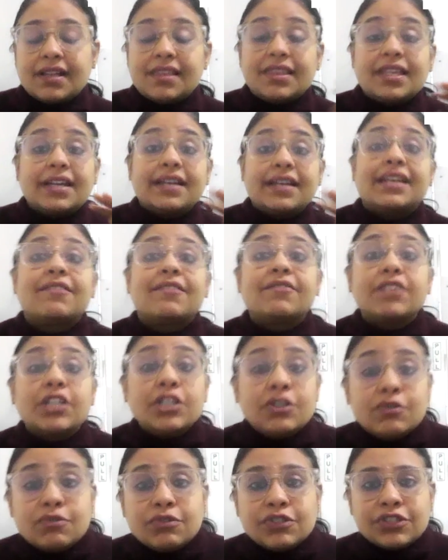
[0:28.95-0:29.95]
the
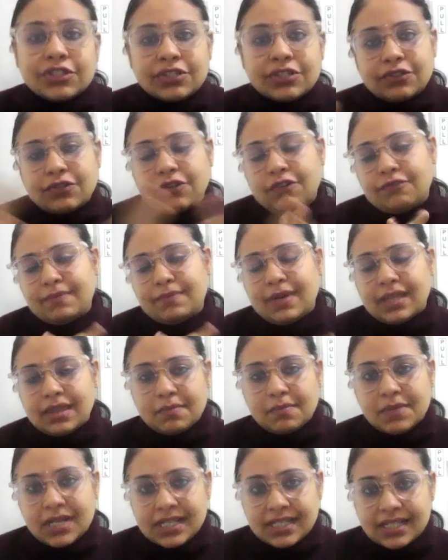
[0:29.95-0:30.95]
evolution of
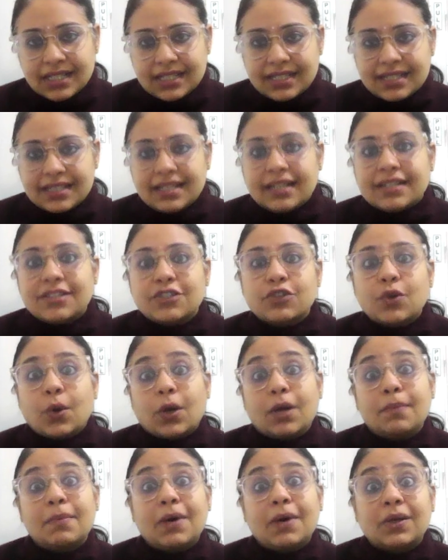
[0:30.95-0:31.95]
mathematics. Let's
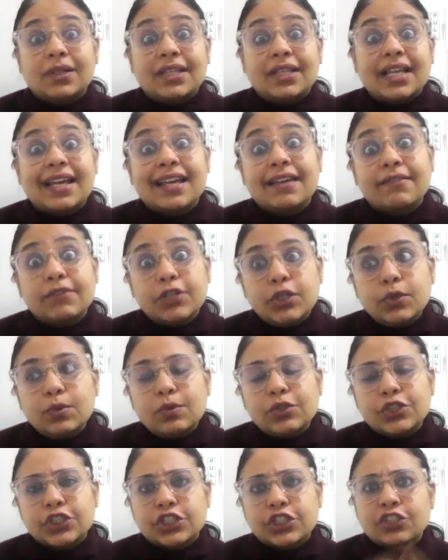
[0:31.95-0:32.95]
talk about the
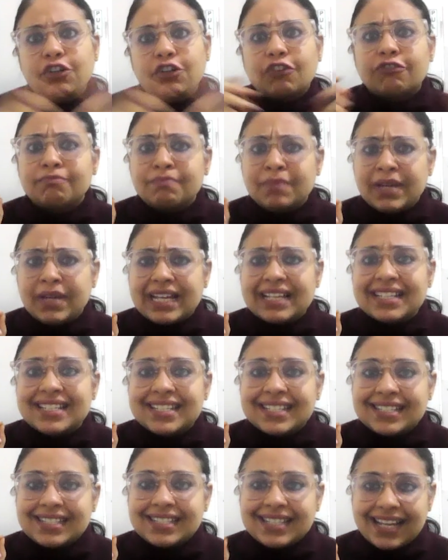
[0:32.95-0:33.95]
evolution of
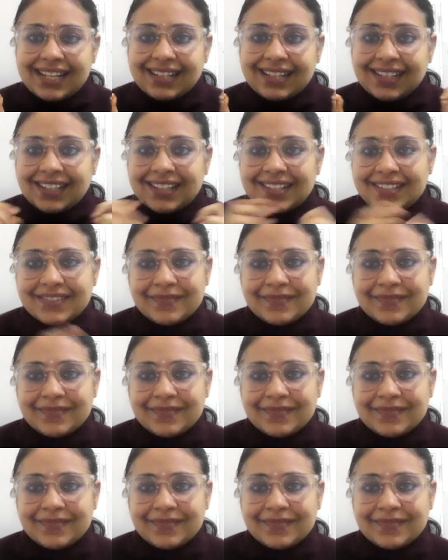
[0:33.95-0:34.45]
base 10.